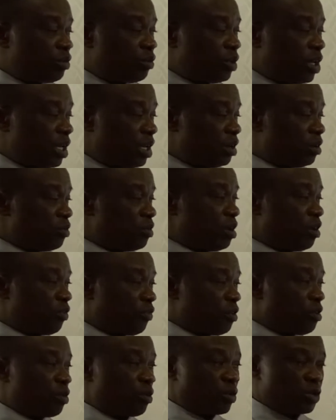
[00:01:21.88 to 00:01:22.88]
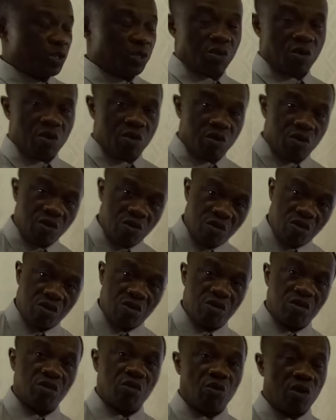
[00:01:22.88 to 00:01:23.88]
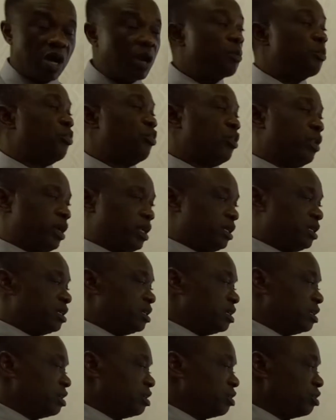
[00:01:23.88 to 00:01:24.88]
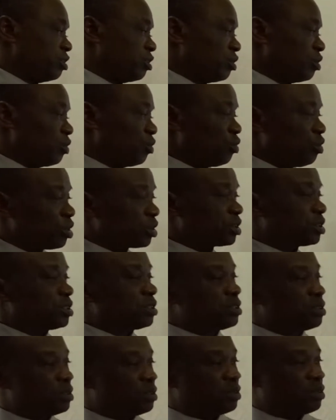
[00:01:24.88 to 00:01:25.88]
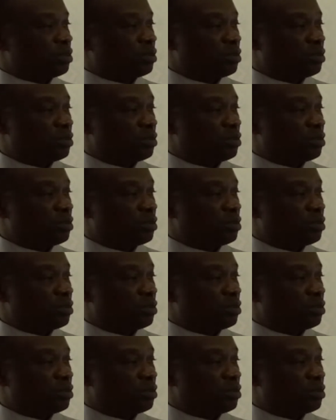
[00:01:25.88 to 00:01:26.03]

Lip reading: We will focus on one point, what